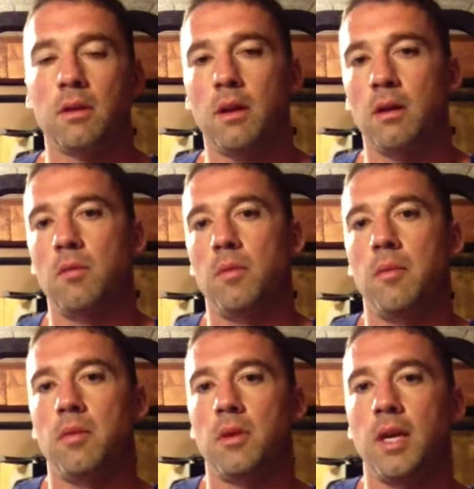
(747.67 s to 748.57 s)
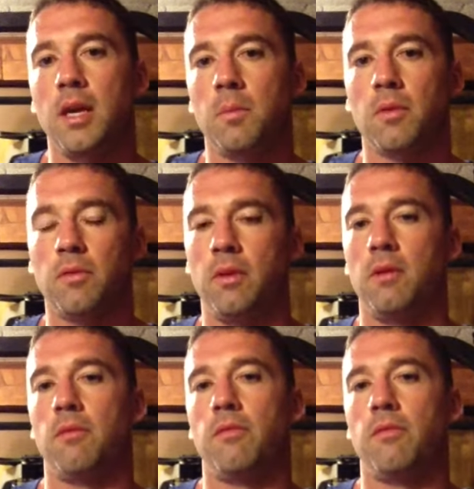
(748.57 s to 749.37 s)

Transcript: not going to be able to keep your foot